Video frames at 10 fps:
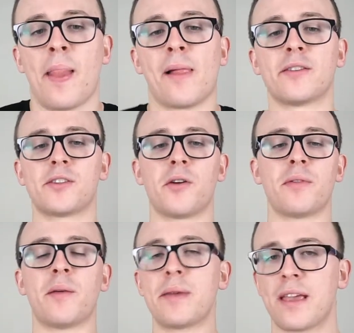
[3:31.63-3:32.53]
So
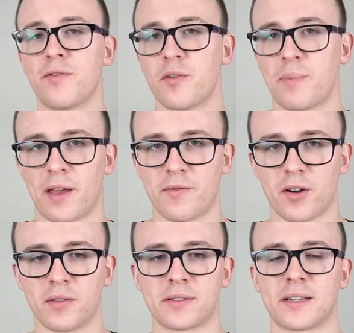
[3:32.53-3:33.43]
let me give you a bit of
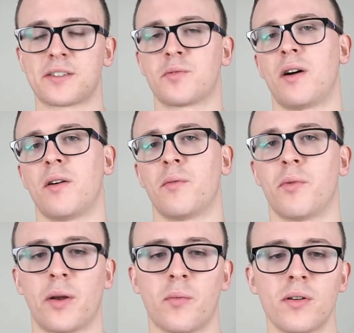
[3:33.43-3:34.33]
context to
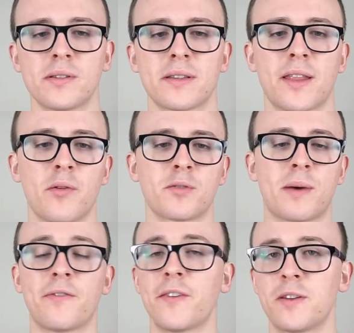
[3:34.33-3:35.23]
what it was. There was
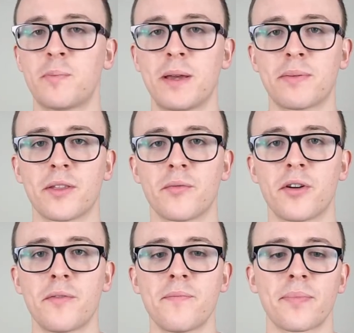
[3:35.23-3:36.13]
about 50 people in the
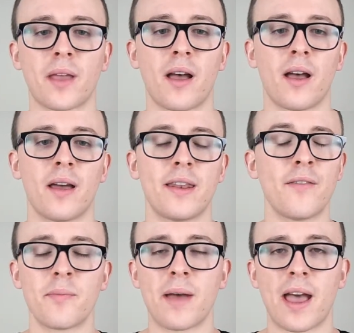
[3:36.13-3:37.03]
room.
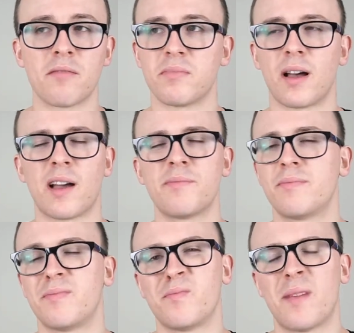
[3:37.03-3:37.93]
Never met, but
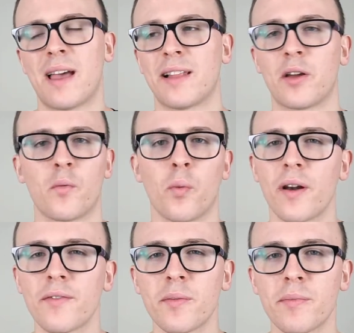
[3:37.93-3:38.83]
I've met like one
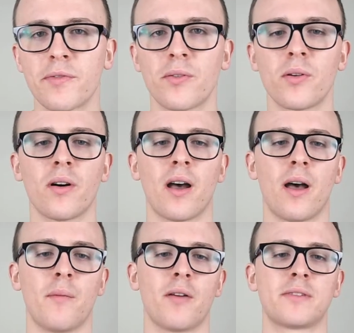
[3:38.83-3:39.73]
of them before.
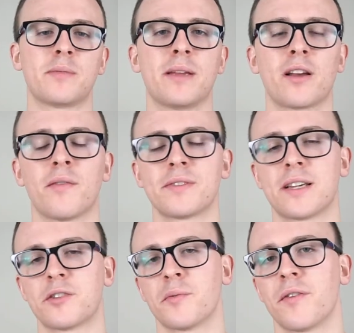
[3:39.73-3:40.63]
Obviously been in
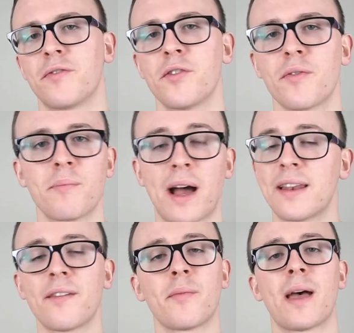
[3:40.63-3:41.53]
conversation with a few of them, but I'd
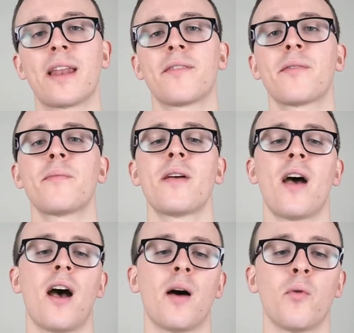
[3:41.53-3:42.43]
never met any of them.
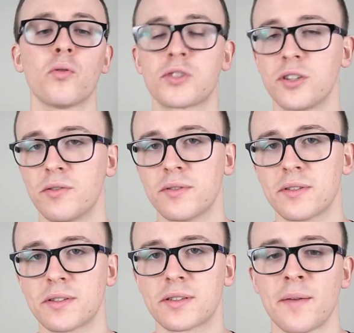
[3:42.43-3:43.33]
All
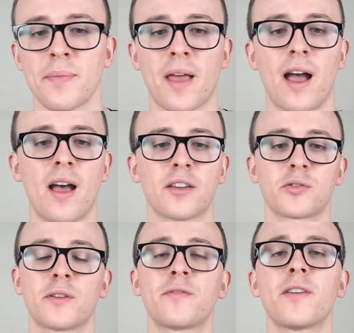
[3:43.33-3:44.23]
students. So
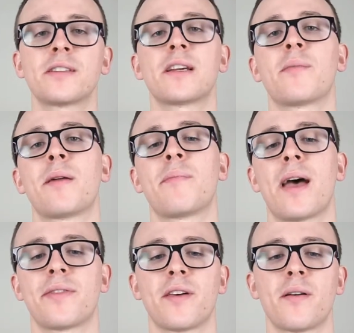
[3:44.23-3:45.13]
it's the first time I'd
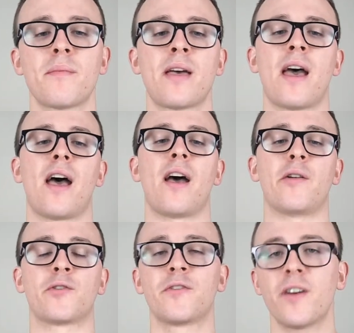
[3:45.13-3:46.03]
met them. It
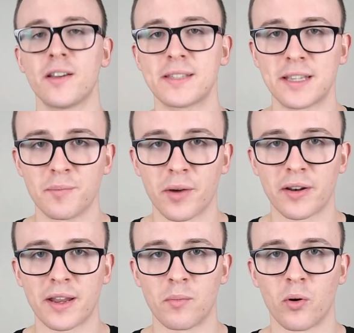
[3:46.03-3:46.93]
was first thing
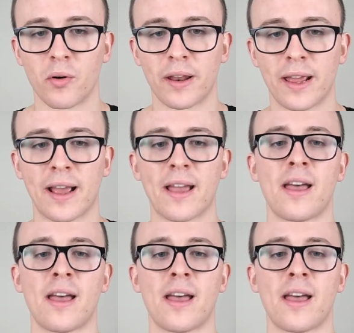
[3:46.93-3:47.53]
Monday morning.